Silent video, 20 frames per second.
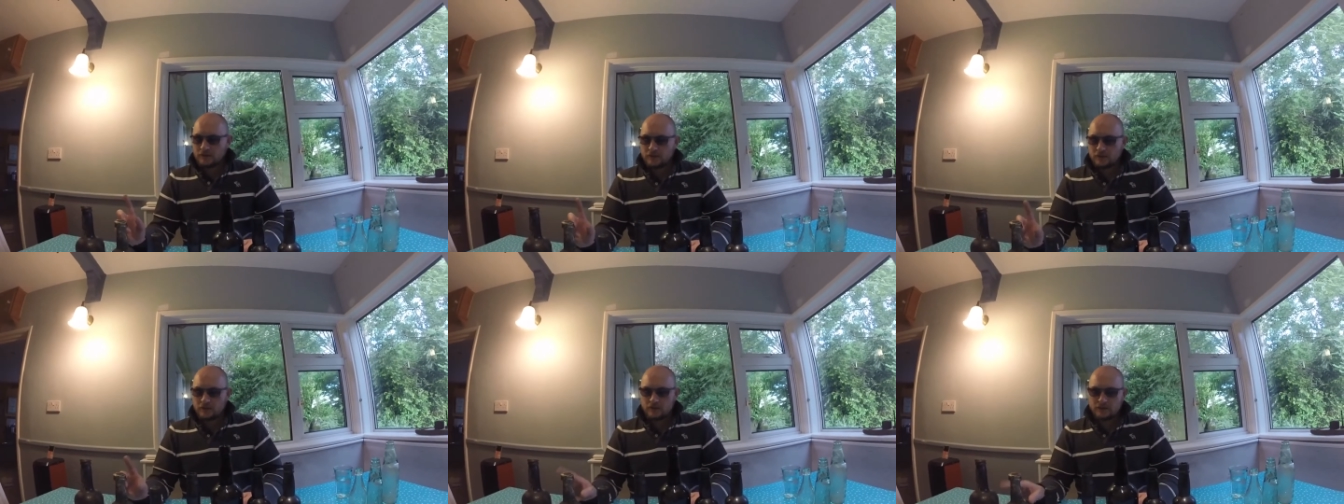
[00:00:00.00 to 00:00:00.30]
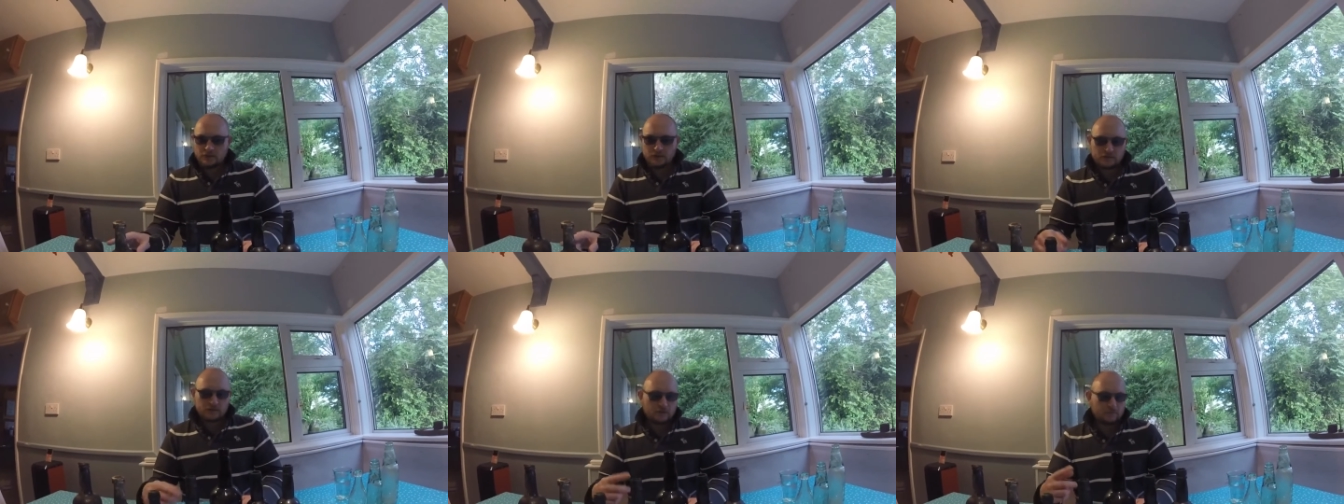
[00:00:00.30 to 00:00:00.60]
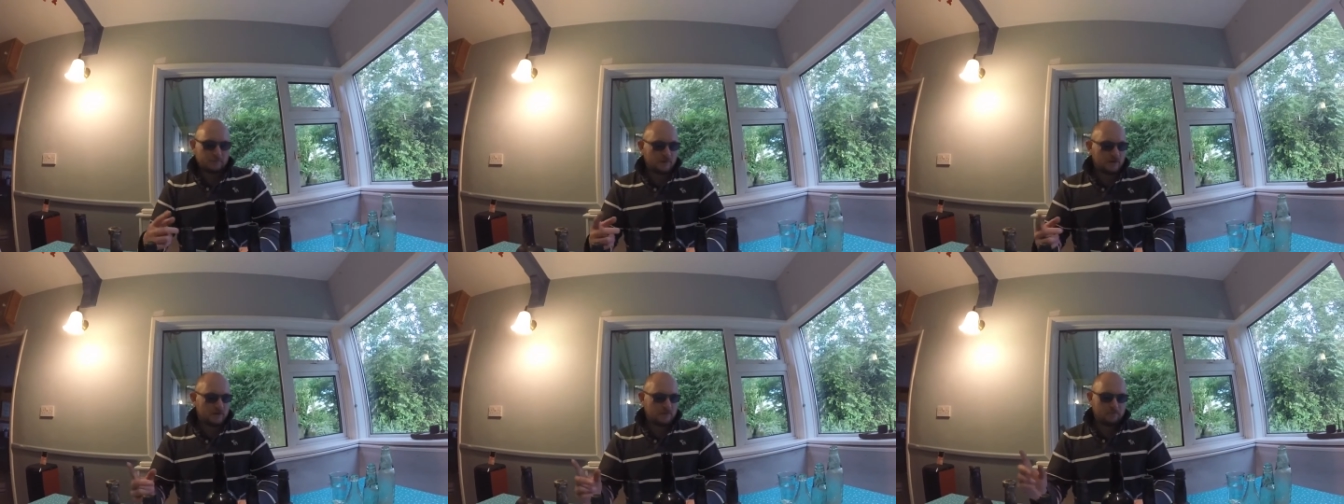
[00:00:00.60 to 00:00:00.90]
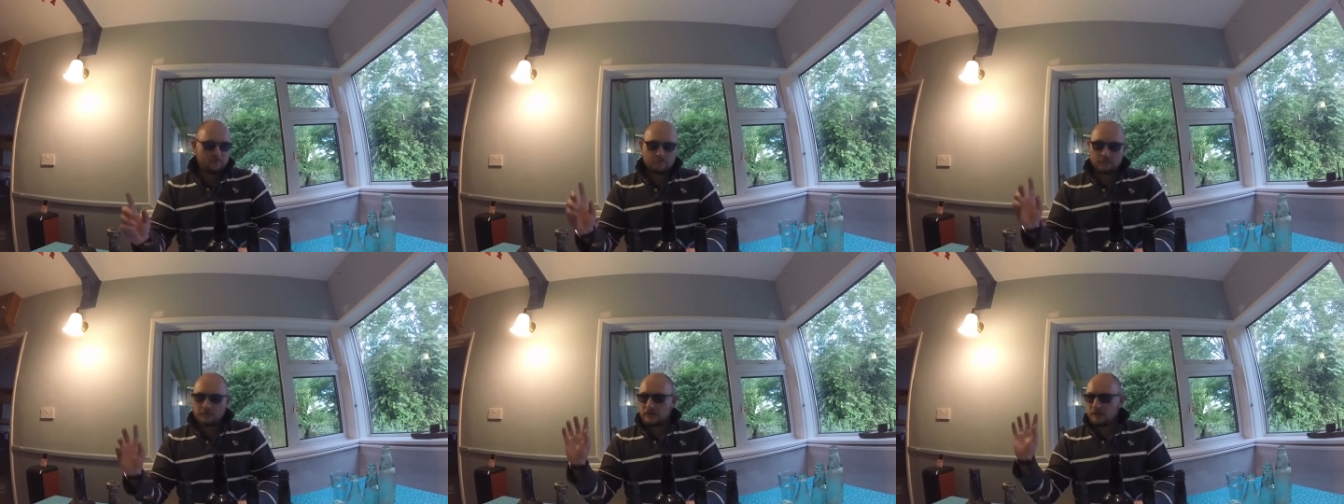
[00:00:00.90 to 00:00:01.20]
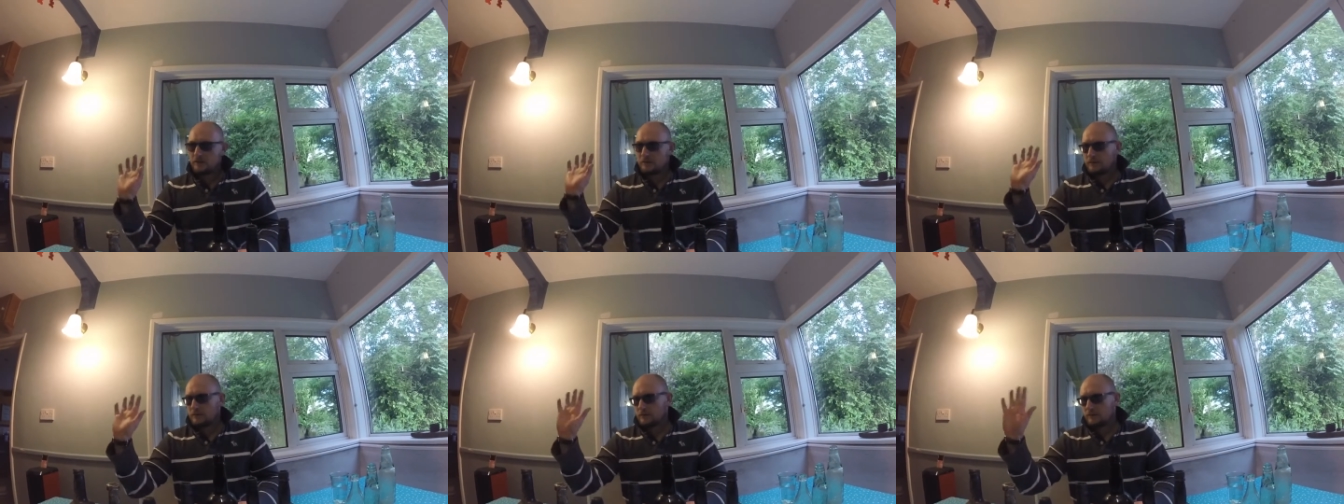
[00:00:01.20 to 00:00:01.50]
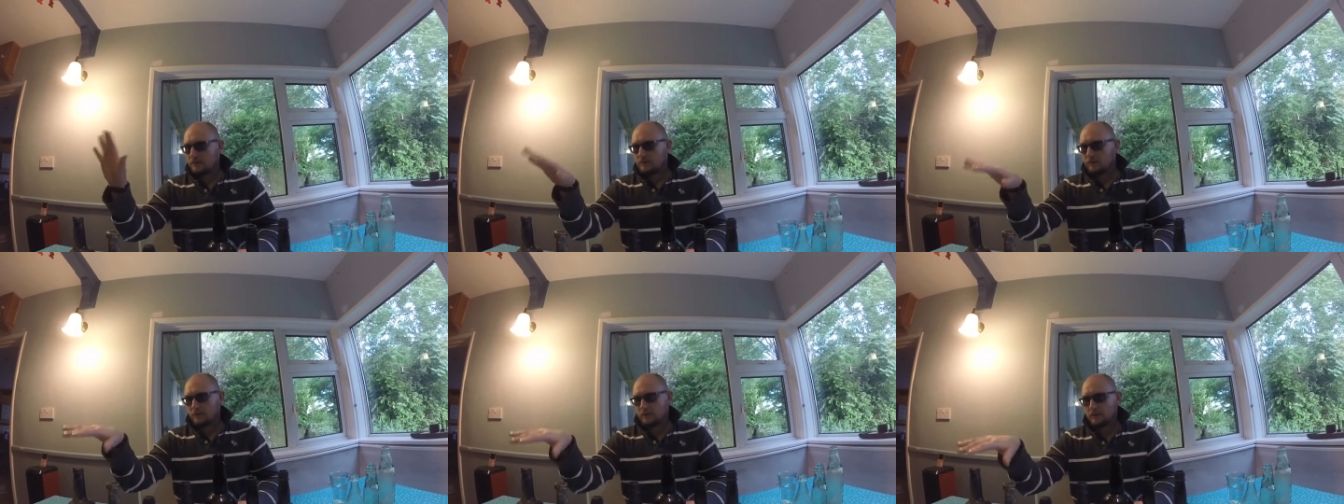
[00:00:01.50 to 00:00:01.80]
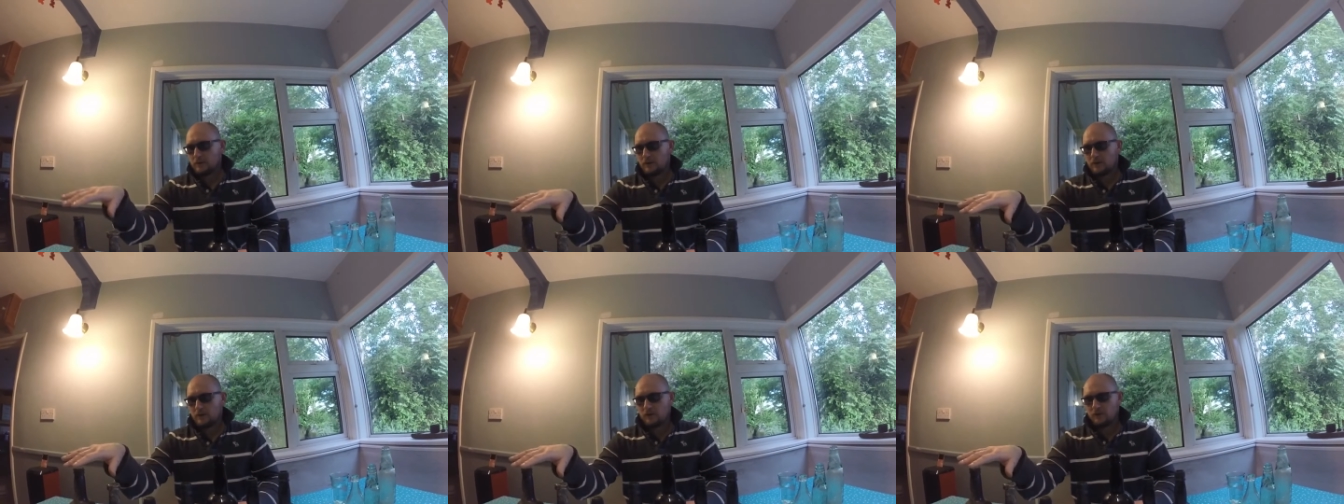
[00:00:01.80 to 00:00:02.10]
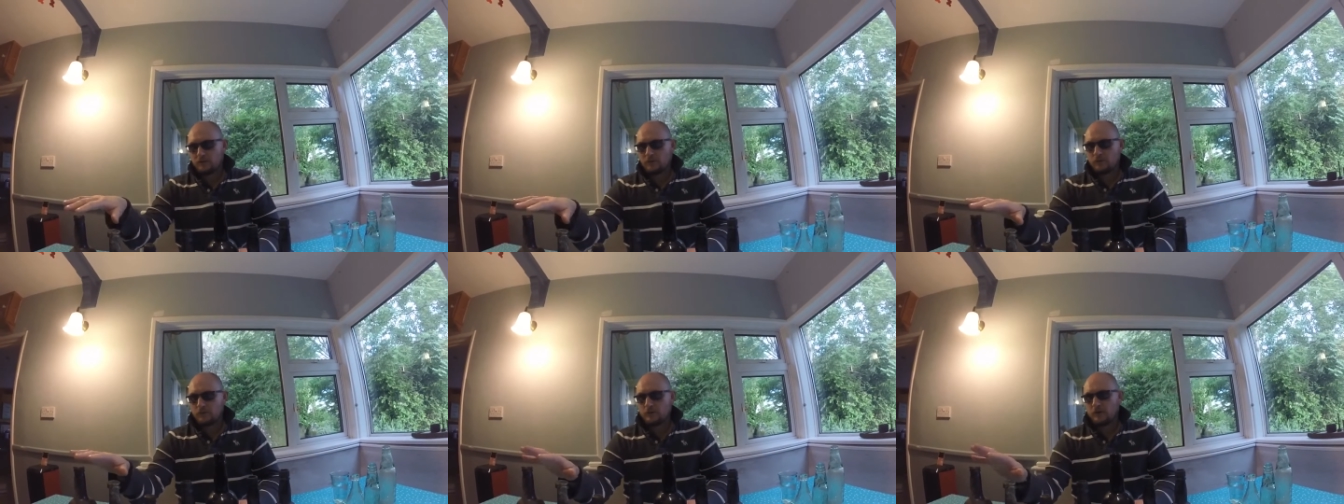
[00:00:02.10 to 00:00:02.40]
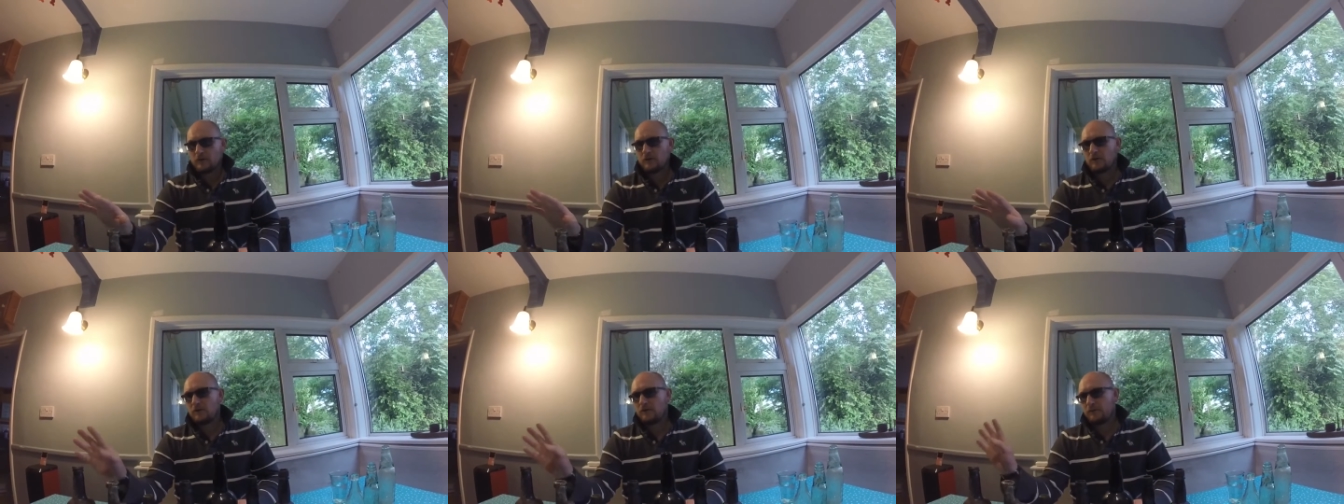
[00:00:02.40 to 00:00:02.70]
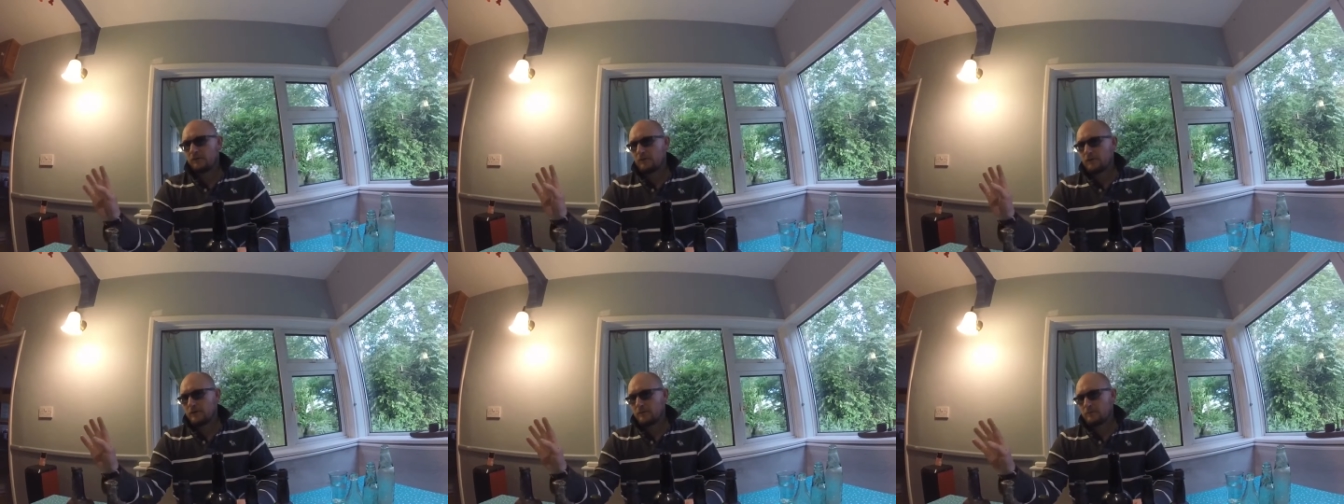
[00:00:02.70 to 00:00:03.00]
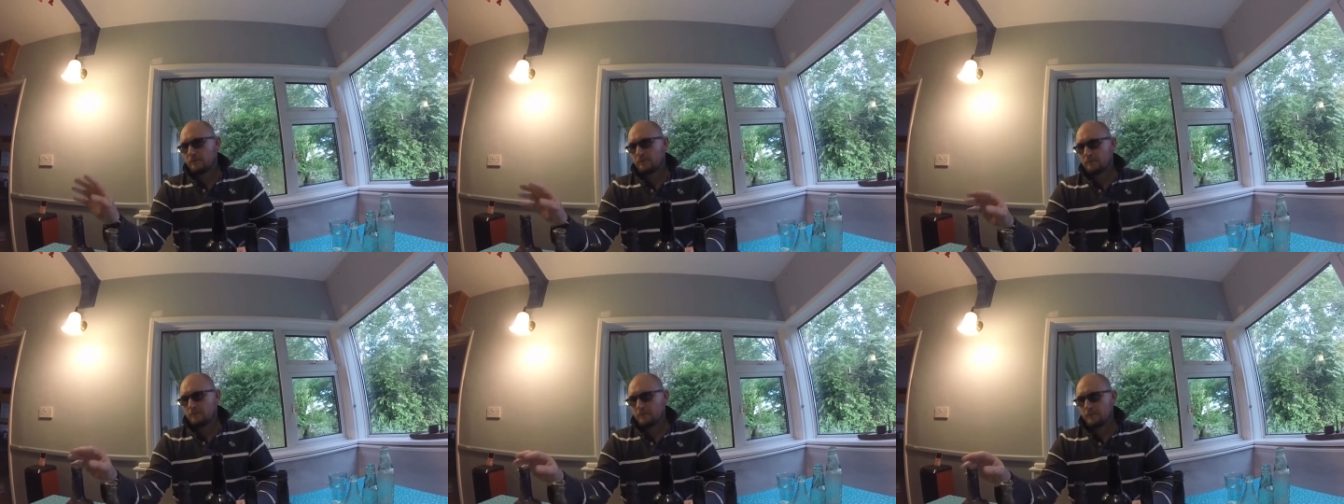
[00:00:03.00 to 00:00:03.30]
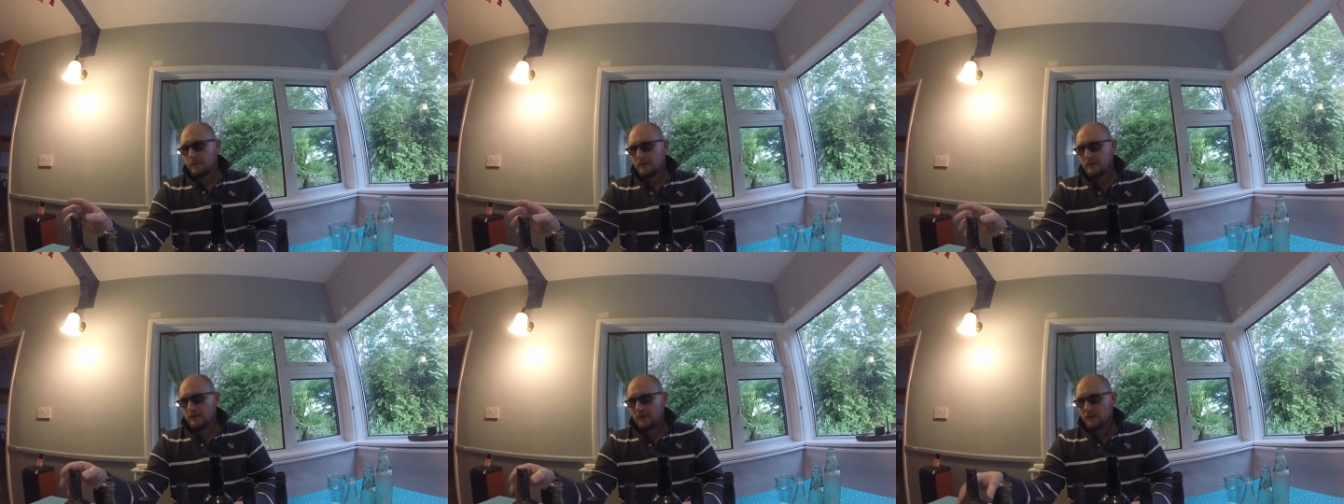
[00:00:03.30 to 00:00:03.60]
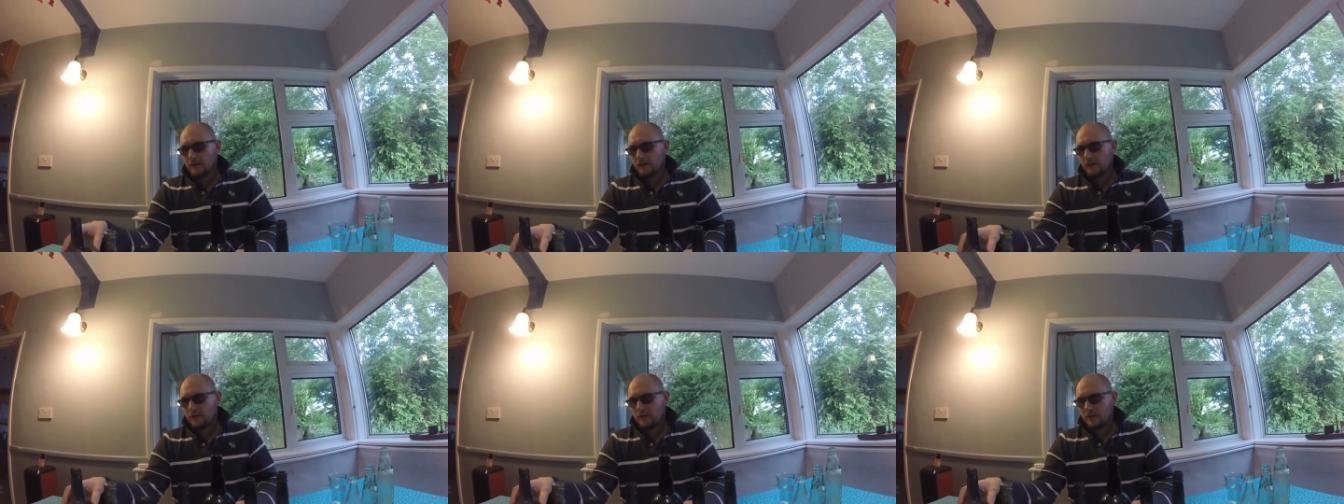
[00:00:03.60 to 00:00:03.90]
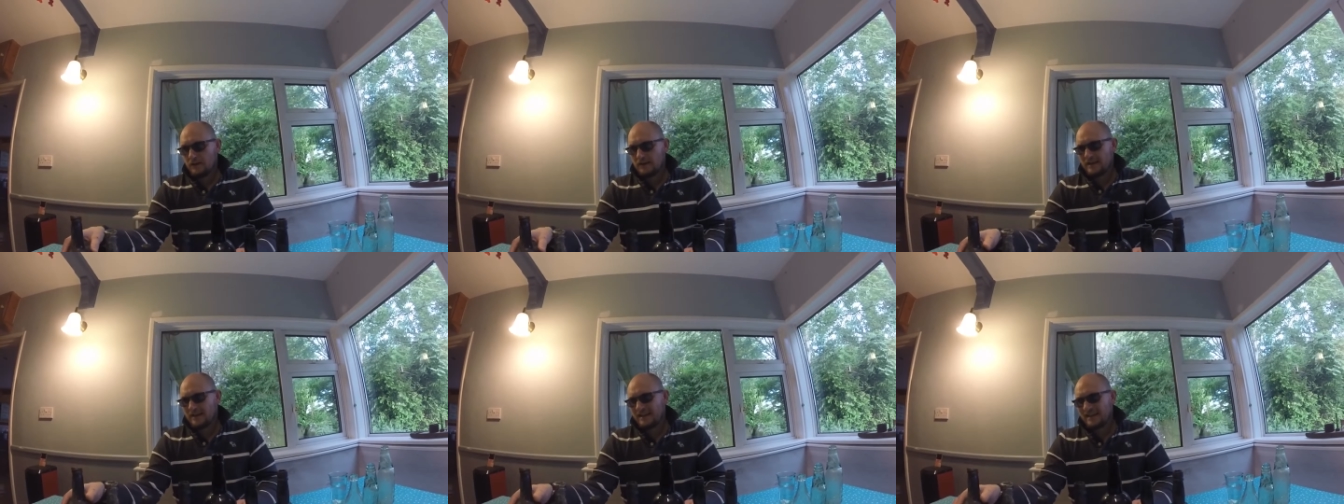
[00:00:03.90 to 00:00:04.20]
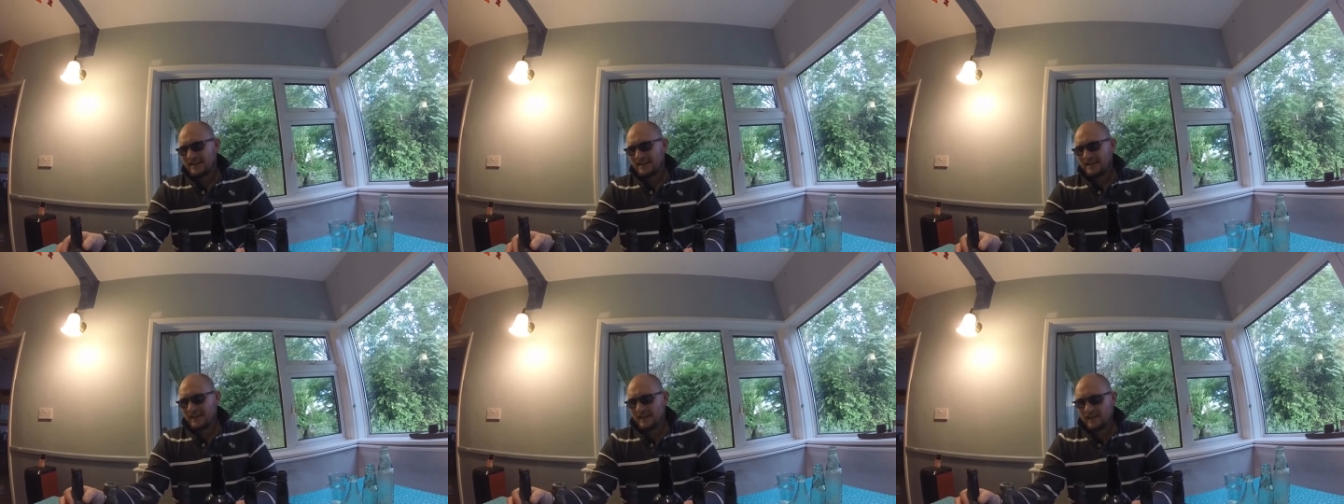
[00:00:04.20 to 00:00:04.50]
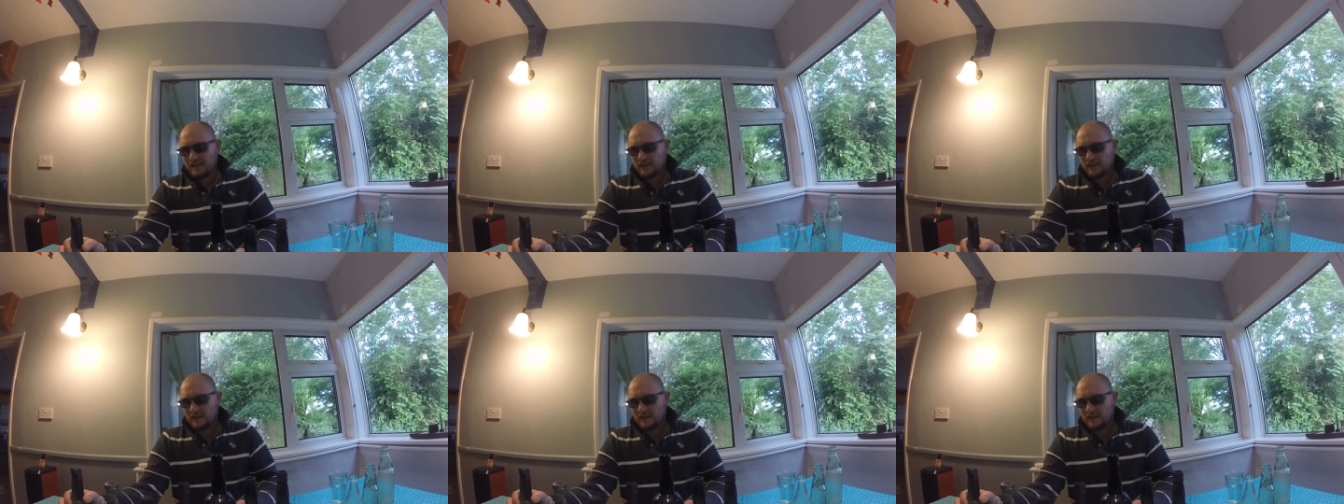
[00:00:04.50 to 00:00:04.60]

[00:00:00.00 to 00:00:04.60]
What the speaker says: This is some of them. I've only got from late